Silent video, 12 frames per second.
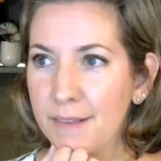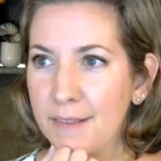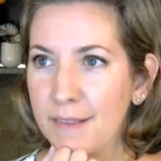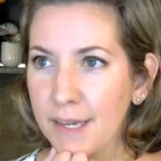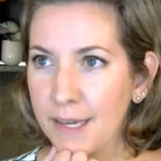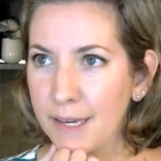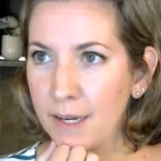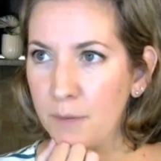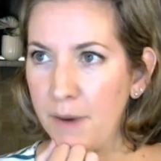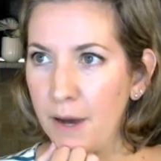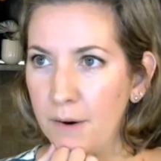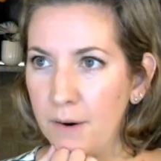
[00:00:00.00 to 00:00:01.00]
thinking
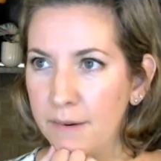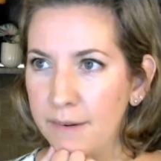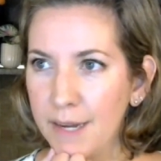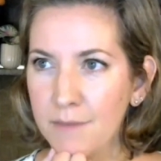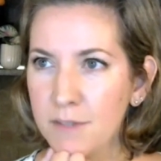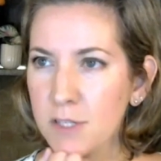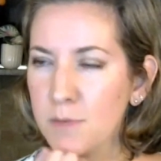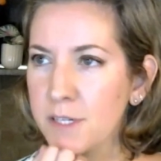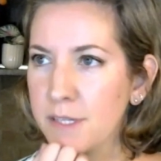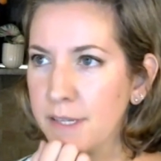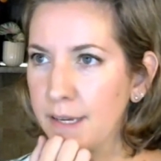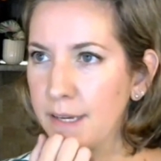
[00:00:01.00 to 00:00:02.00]
about, not even so
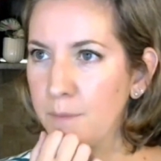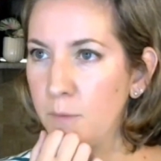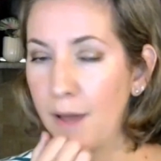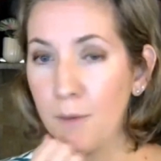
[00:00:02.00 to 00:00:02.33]
much thinking, well,